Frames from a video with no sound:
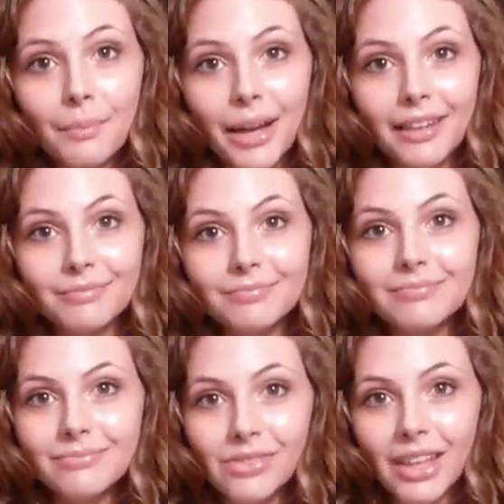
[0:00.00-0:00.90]
But
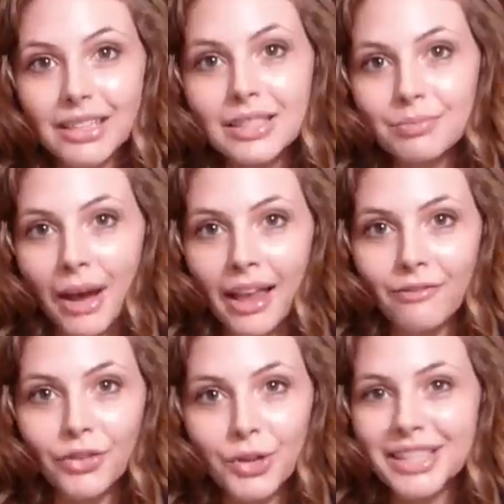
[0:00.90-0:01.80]
that's my
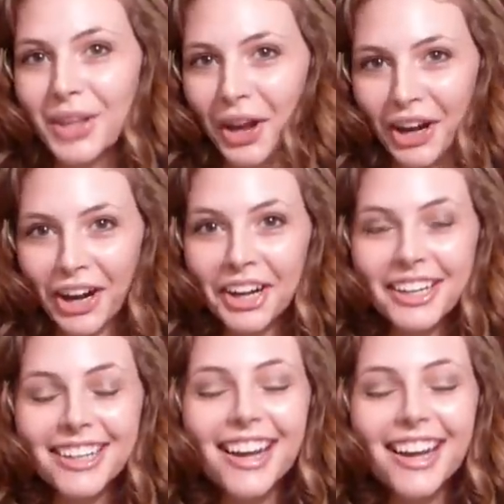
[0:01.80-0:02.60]
influence on her.